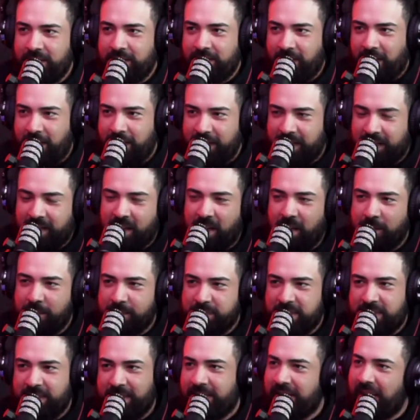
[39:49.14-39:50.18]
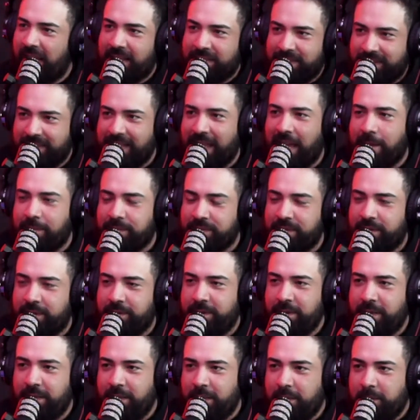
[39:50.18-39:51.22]
And he comes, and the dad stops it.
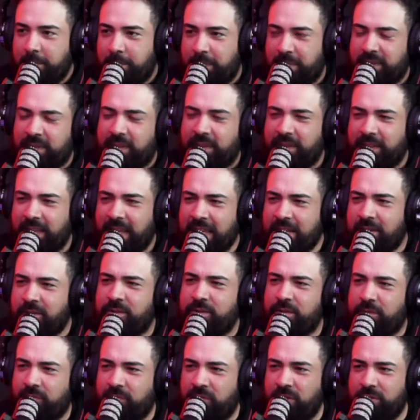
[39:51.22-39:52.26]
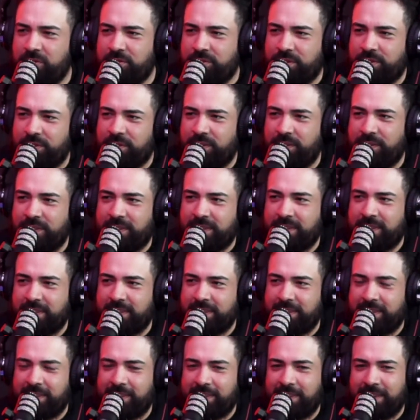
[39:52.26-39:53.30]
But then later in the future,
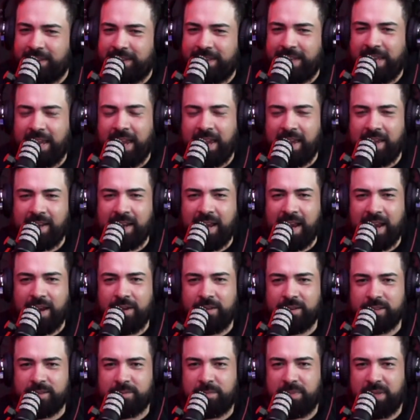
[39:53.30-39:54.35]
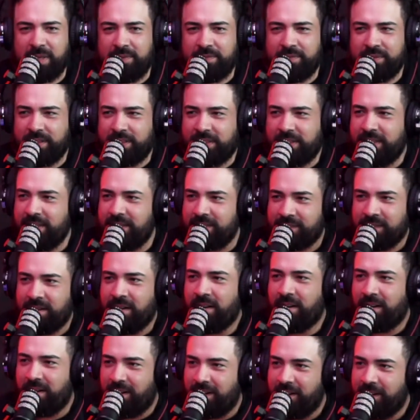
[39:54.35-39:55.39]
the dad hires Biff to clean his
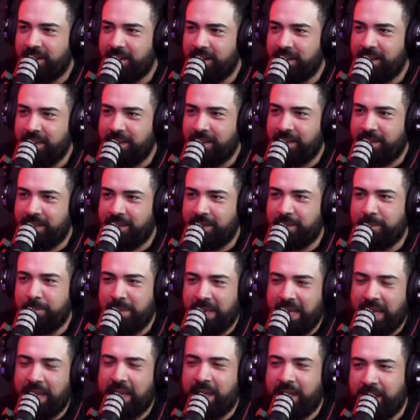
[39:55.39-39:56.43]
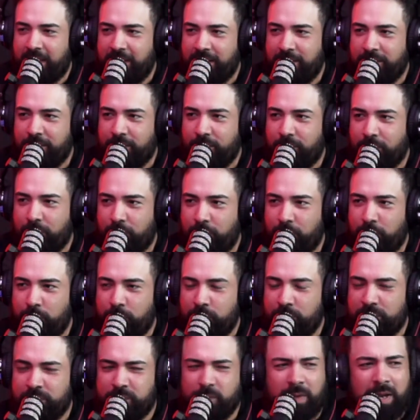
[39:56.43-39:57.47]
car. The man who
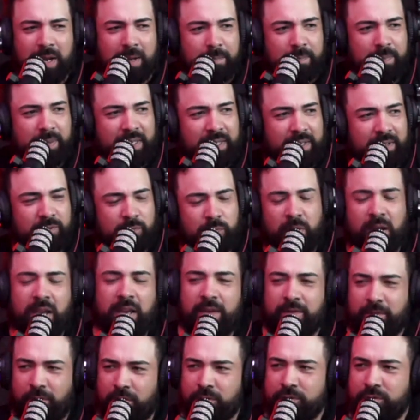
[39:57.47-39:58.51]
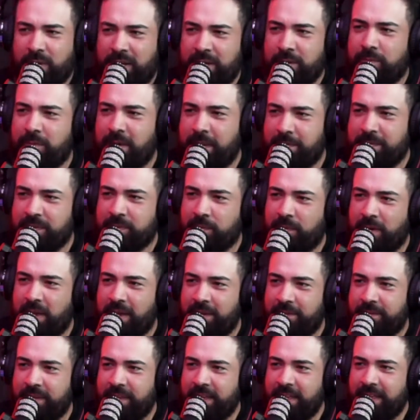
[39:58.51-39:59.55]
was raping his wife, or trying to rape his
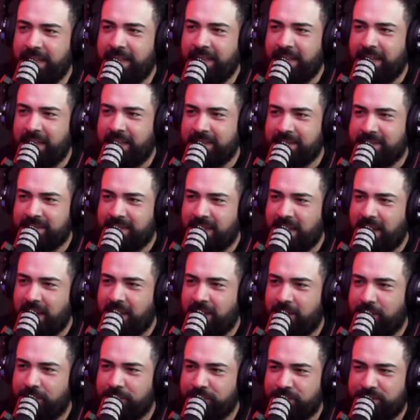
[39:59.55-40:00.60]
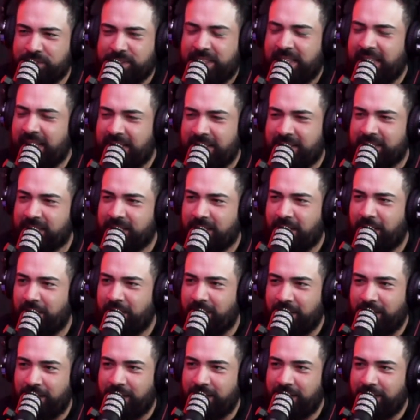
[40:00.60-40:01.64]
wife, is now just cleaning his
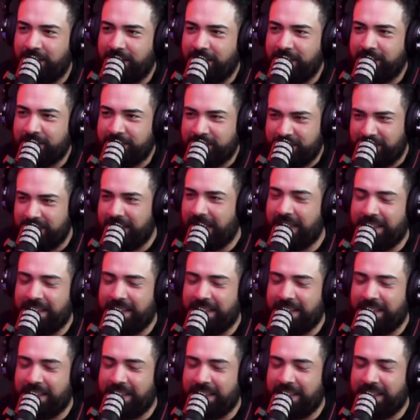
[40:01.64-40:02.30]
car. I